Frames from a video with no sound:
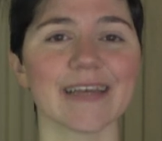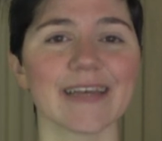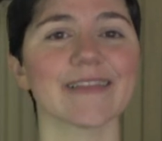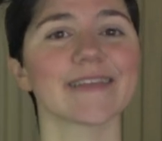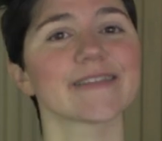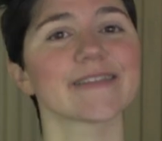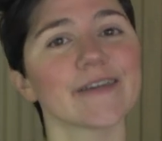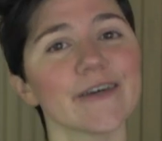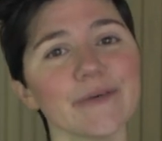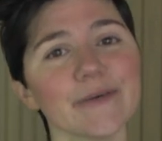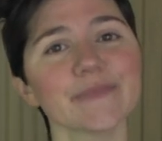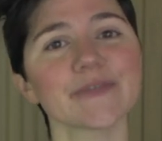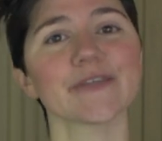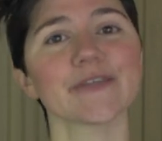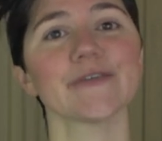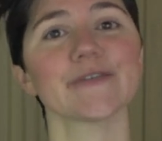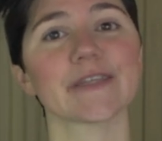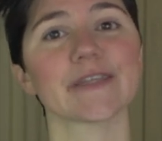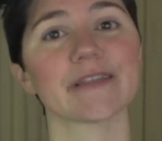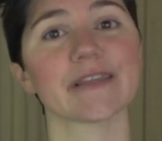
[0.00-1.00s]
the terms
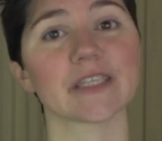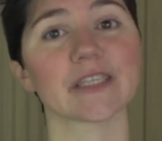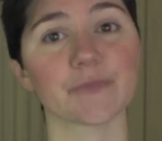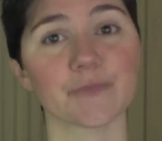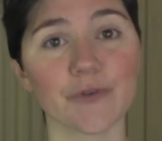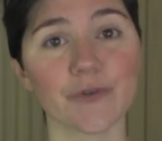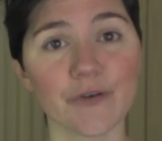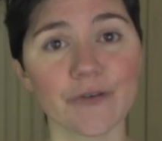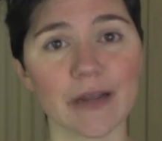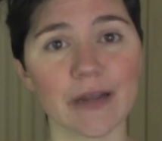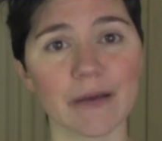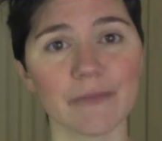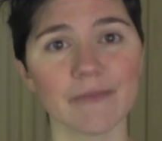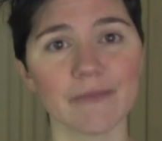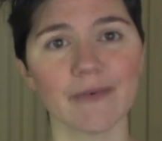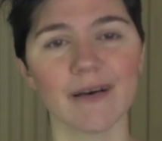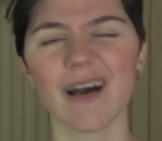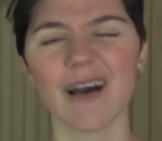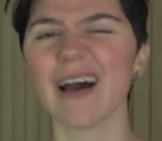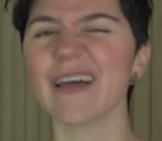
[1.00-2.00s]
used in this program
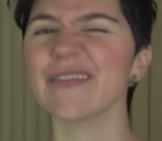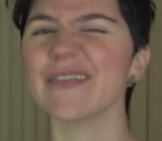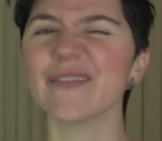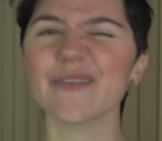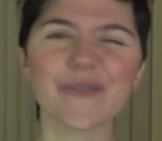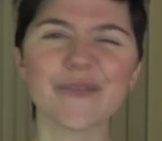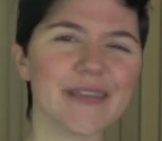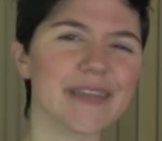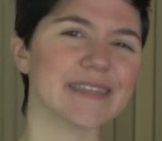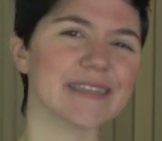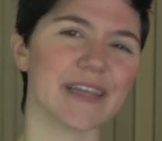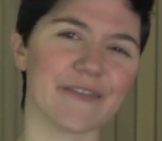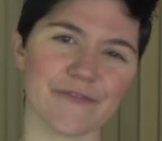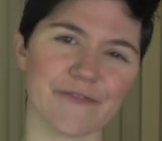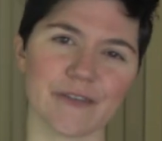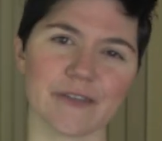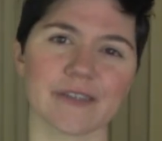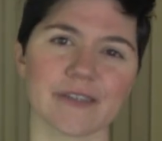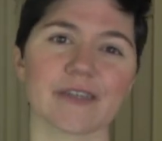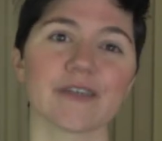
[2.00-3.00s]
are not that
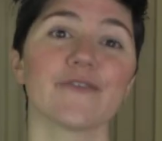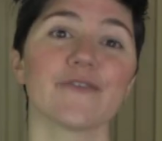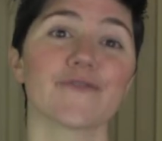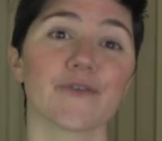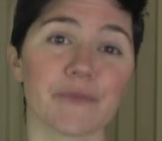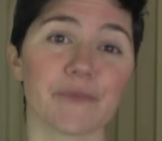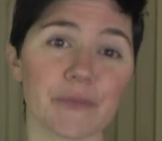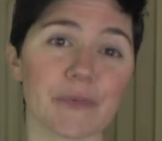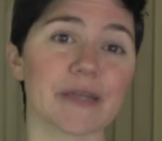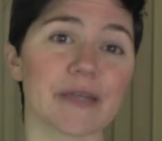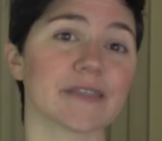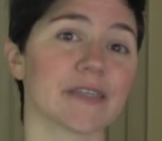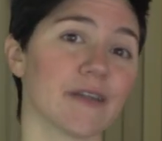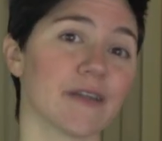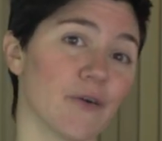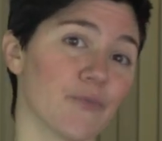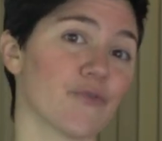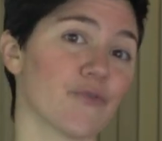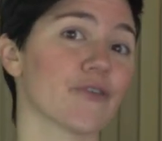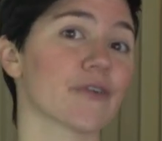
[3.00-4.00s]
different from the ones in
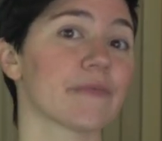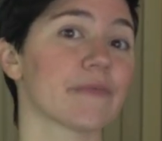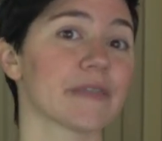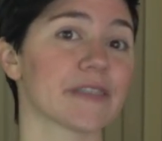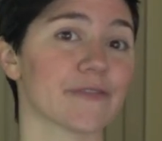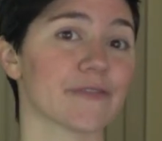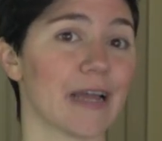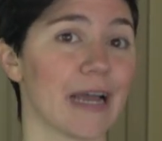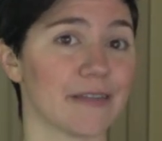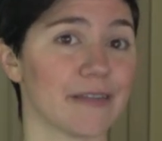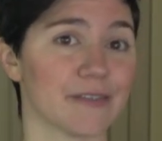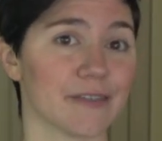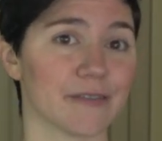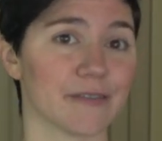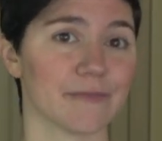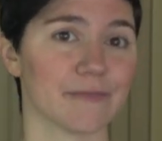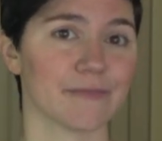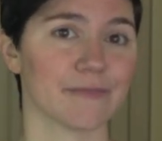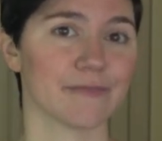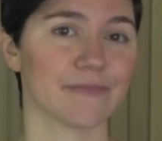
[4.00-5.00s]
our program in Scratch.
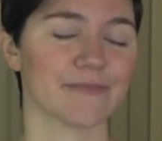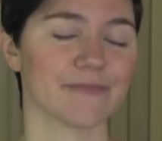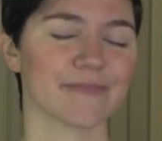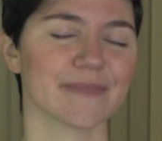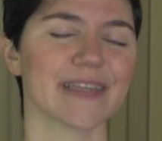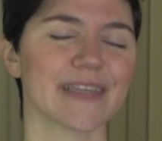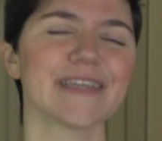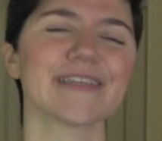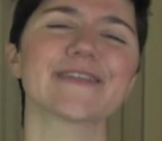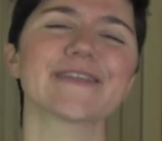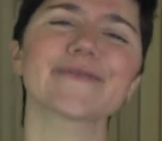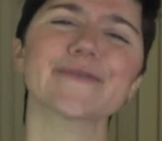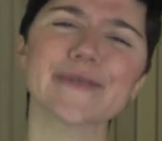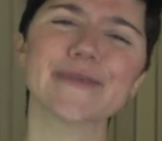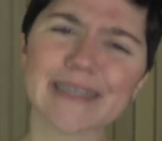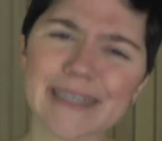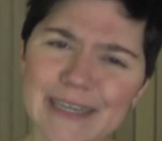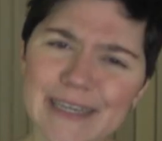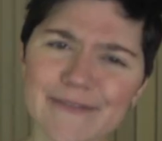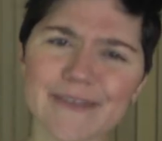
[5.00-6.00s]
So
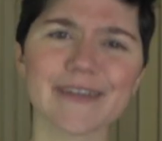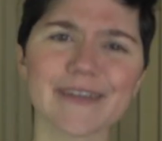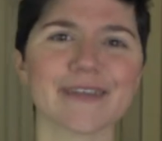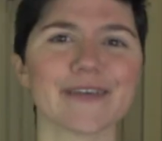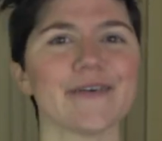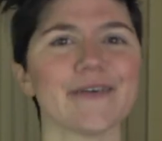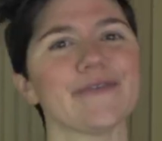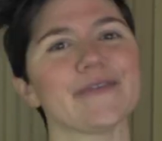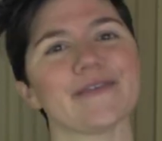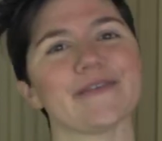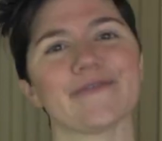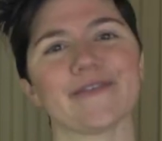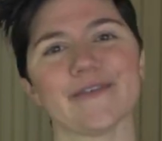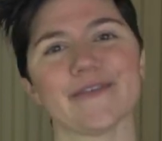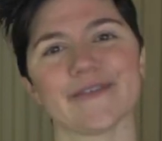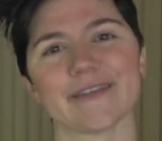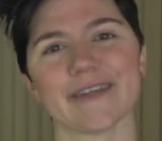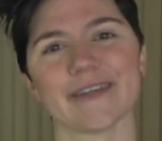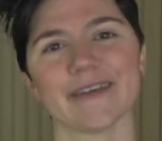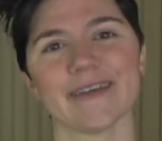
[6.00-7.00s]
give it a go in the
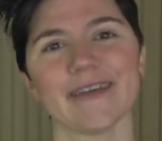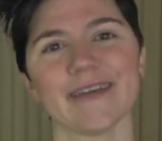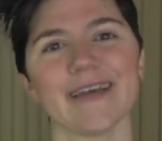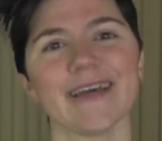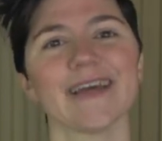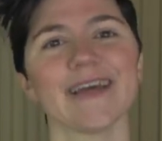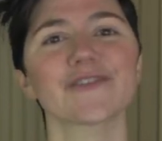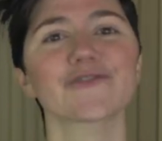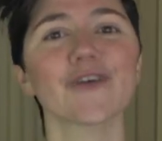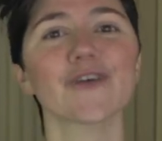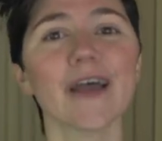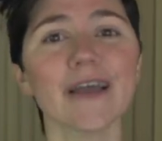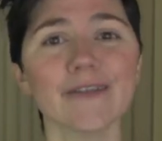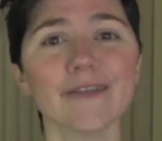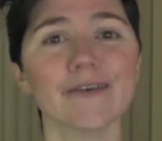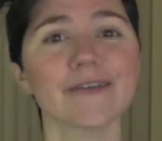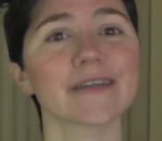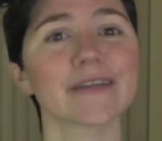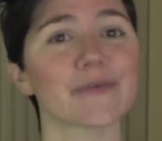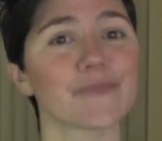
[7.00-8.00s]
future and try
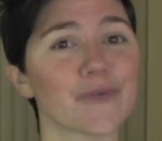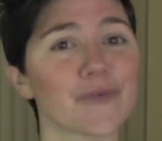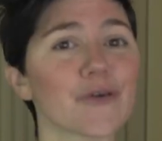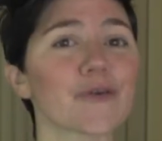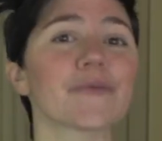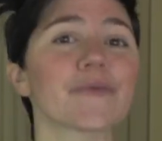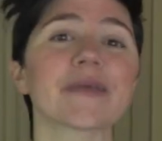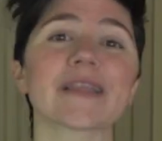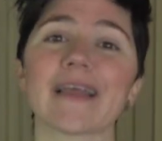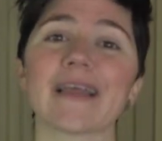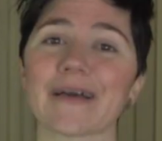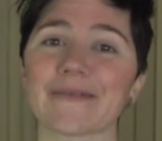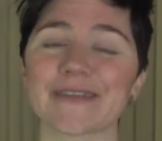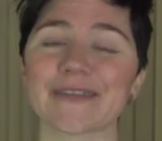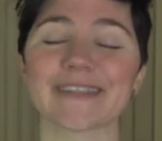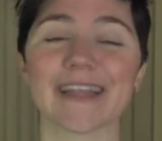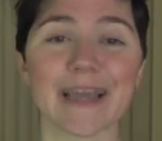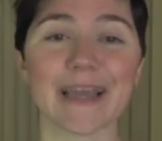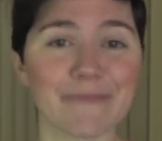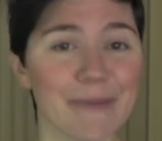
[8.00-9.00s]
learning a programming language
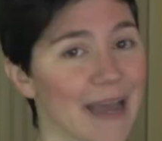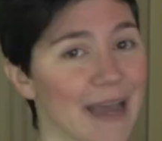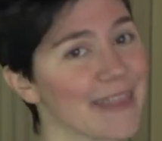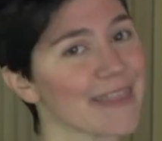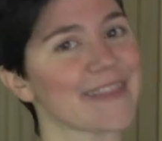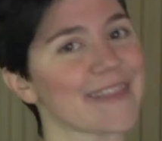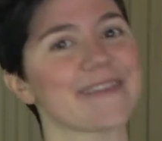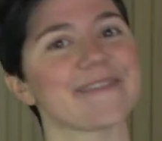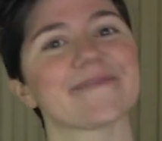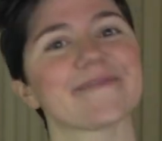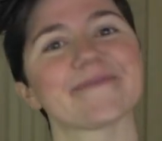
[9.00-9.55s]
like Python.